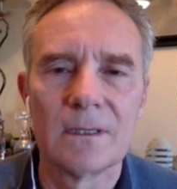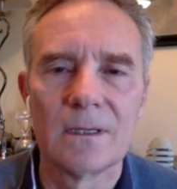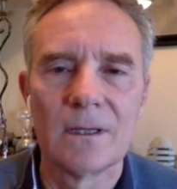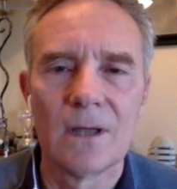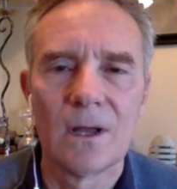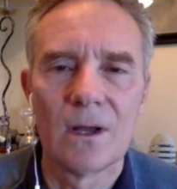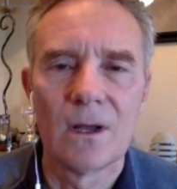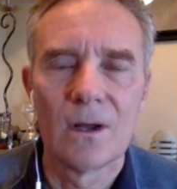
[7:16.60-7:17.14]

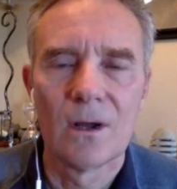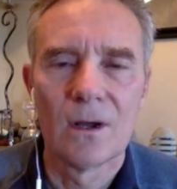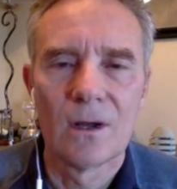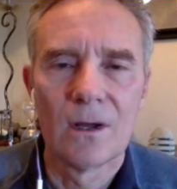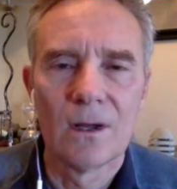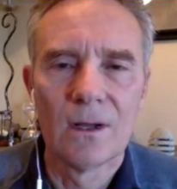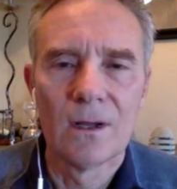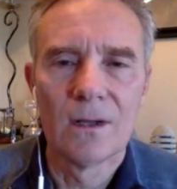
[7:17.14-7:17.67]

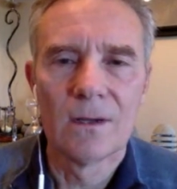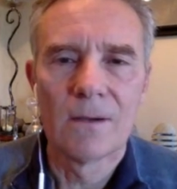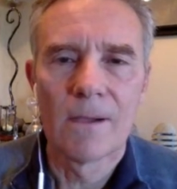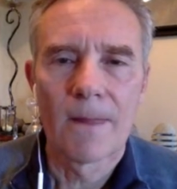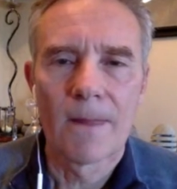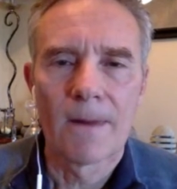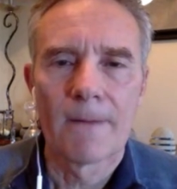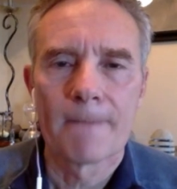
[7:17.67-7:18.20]

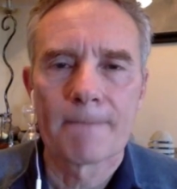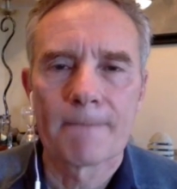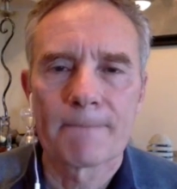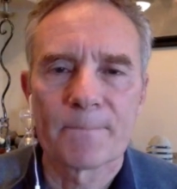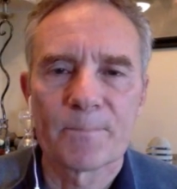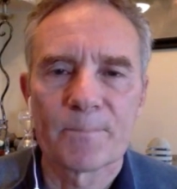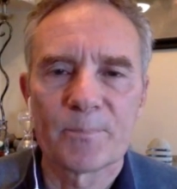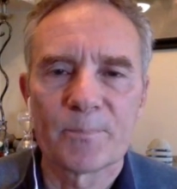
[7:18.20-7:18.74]

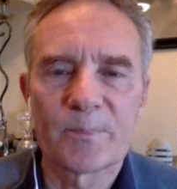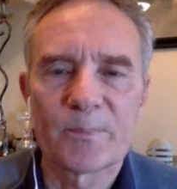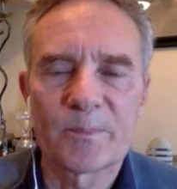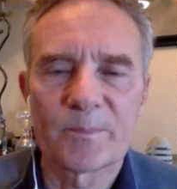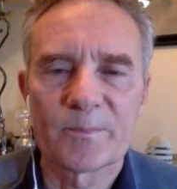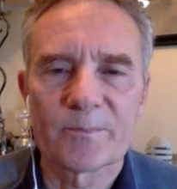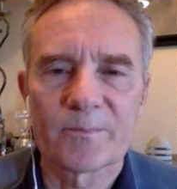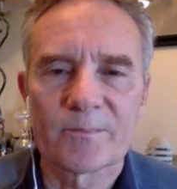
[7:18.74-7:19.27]

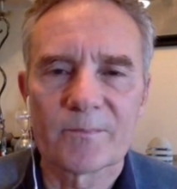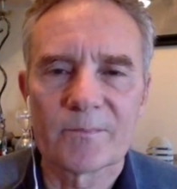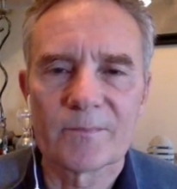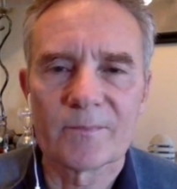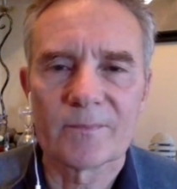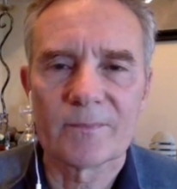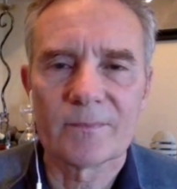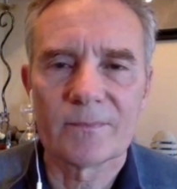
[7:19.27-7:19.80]

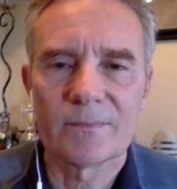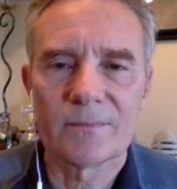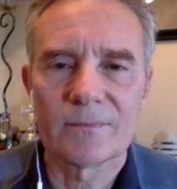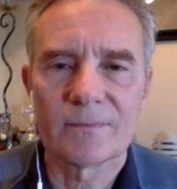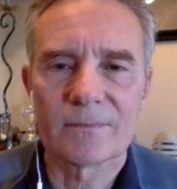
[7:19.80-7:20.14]
[no speech]